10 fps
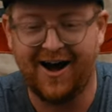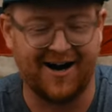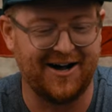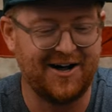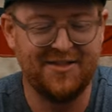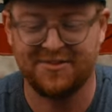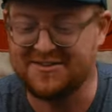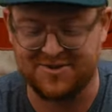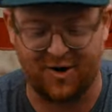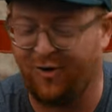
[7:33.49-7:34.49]
all
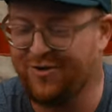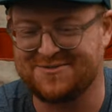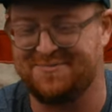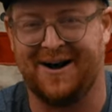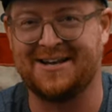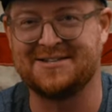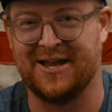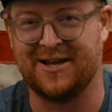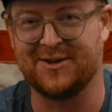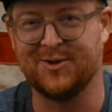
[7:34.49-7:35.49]
these bindings
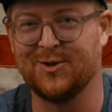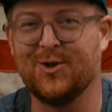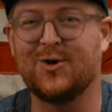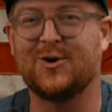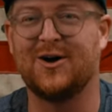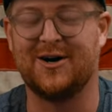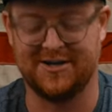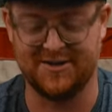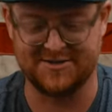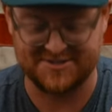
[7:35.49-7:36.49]
like look
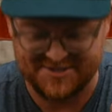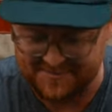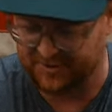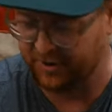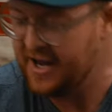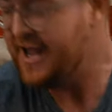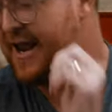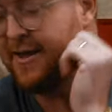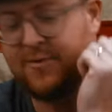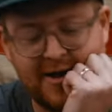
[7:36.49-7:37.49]
similar,
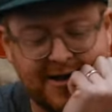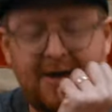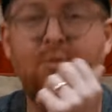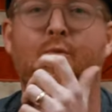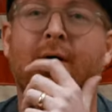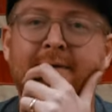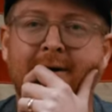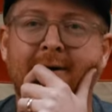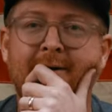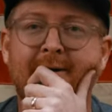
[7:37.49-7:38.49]
and I kind of
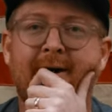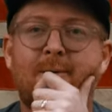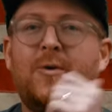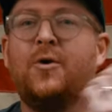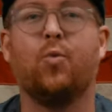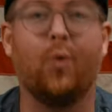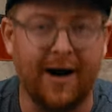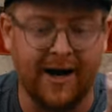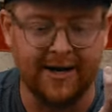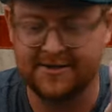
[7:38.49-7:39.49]
wonder
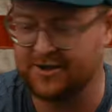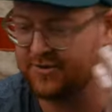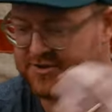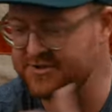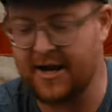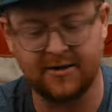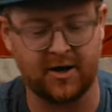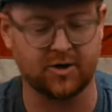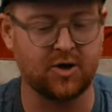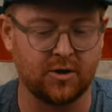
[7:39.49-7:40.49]
why. You know, there's not a
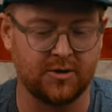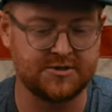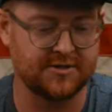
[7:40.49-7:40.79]
lot of colors.